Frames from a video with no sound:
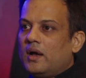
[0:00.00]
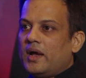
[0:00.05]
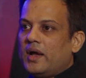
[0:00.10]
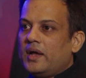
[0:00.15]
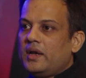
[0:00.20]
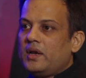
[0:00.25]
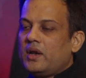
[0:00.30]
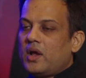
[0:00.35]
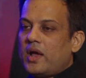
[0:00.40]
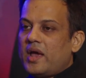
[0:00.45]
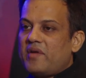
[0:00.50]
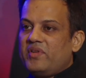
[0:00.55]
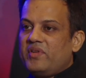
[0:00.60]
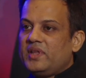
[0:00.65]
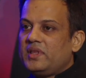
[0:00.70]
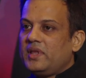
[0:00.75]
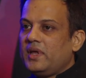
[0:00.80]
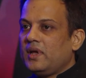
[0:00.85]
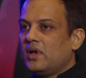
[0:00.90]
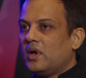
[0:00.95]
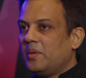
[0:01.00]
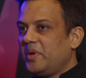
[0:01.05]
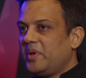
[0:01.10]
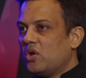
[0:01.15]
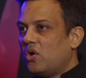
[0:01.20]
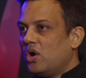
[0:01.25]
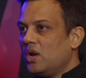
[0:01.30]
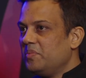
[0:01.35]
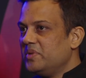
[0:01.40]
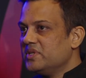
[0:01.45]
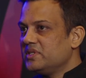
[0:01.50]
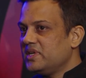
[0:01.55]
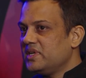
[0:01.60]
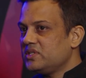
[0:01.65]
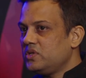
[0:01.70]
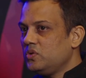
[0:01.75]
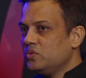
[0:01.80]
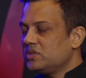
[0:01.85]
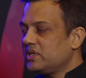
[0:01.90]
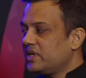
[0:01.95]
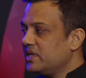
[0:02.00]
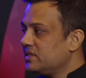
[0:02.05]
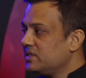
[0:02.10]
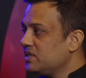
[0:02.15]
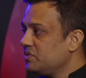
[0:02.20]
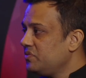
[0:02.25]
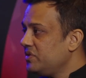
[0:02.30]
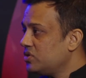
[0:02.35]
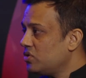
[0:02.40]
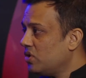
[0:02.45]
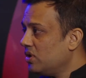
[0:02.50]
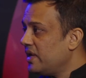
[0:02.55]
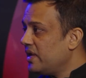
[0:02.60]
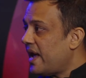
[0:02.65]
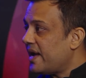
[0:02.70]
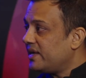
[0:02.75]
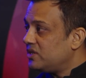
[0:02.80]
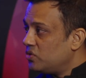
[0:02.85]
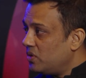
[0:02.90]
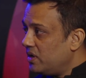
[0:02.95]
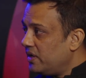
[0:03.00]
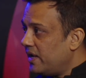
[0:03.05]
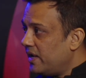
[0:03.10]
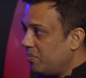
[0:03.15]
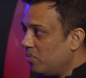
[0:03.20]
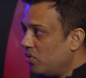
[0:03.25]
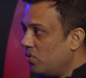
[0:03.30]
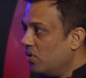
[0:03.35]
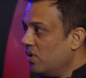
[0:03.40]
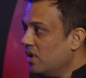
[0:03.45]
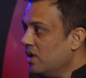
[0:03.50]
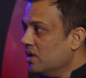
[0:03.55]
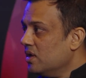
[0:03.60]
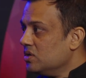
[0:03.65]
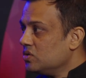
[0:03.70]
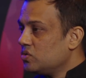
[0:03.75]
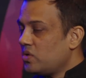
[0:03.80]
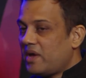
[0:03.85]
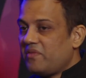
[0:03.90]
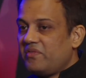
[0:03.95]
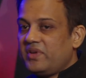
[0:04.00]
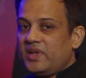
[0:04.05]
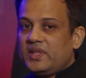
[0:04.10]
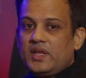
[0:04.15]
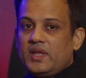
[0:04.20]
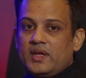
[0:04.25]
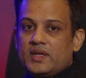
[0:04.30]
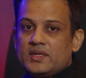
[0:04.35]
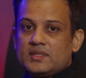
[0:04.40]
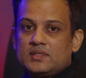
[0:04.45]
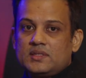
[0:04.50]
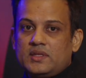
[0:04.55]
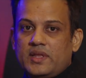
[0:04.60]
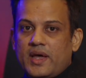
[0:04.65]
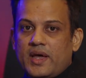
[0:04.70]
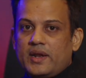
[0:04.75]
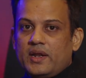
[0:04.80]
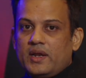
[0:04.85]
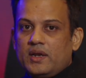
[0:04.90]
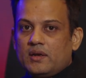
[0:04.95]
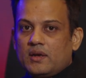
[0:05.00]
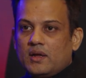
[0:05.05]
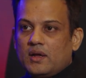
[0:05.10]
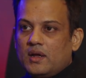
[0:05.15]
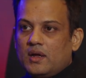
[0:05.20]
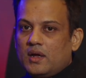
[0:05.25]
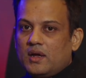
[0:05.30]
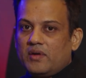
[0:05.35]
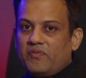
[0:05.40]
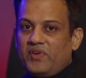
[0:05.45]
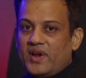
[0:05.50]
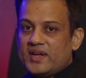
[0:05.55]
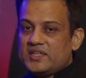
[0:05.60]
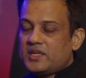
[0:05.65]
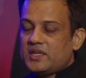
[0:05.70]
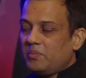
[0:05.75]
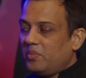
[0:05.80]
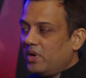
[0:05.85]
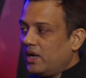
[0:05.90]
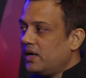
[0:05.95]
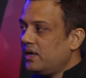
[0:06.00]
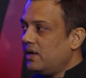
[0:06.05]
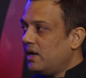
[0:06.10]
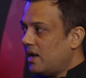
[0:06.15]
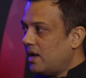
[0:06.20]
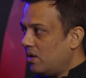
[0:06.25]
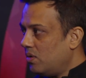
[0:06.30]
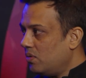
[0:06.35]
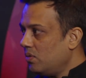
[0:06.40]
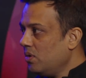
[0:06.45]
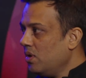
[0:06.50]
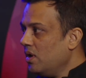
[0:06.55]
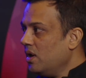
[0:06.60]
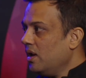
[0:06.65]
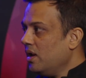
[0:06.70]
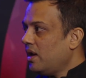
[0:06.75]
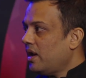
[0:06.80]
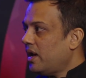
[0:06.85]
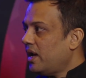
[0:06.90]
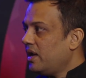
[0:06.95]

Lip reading: And everything, I mean, all business use cases, we saw the actual demo. So everything is there in flesh and blood now. And